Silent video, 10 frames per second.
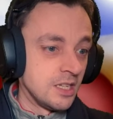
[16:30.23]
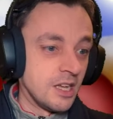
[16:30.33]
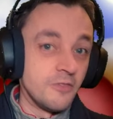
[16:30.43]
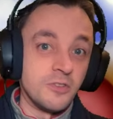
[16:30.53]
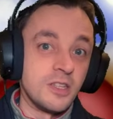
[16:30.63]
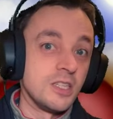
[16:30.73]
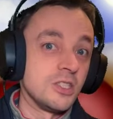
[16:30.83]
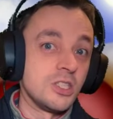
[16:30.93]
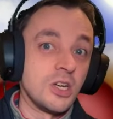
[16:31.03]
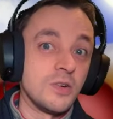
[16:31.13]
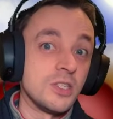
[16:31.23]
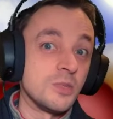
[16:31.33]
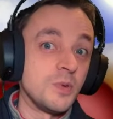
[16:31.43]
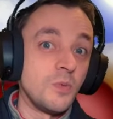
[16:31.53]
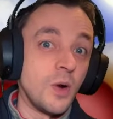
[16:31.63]
everything's going to
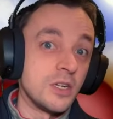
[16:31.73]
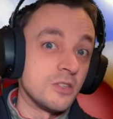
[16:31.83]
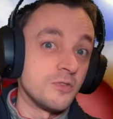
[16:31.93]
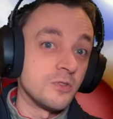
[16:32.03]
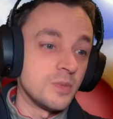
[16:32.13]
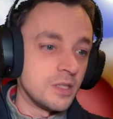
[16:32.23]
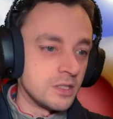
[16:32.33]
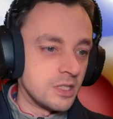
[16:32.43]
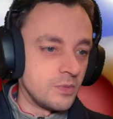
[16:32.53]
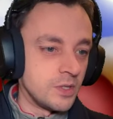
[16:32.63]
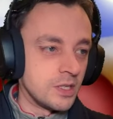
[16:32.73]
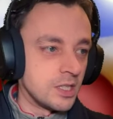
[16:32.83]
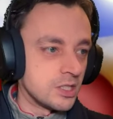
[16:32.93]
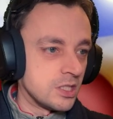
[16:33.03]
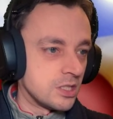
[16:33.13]
be wonderful because then we can
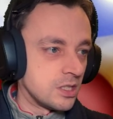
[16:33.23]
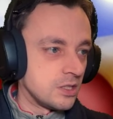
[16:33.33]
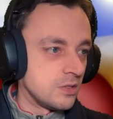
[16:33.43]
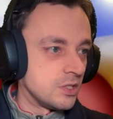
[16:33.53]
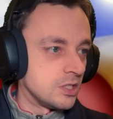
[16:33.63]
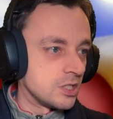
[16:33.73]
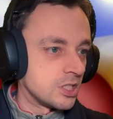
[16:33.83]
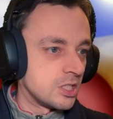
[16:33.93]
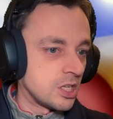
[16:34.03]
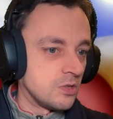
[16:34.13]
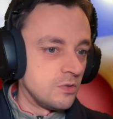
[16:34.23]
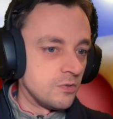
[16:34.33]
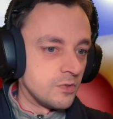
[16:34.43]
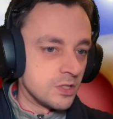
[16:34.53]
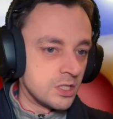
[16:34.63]
actually start using stone
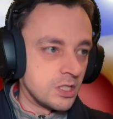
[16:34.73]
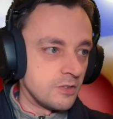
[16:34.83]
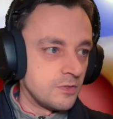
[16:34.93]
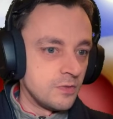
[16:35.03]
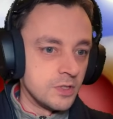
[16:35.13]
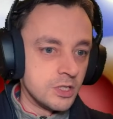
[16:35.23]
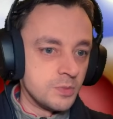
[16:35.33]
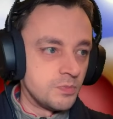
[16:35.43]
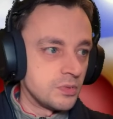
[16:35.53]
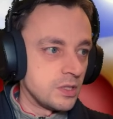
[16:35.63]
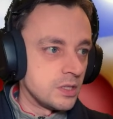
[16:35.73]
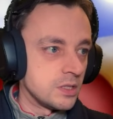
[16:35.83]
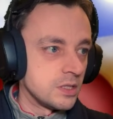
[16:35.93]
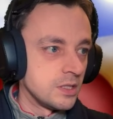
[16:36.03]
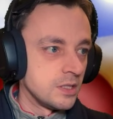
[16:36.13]
for stuff, which is brilliant.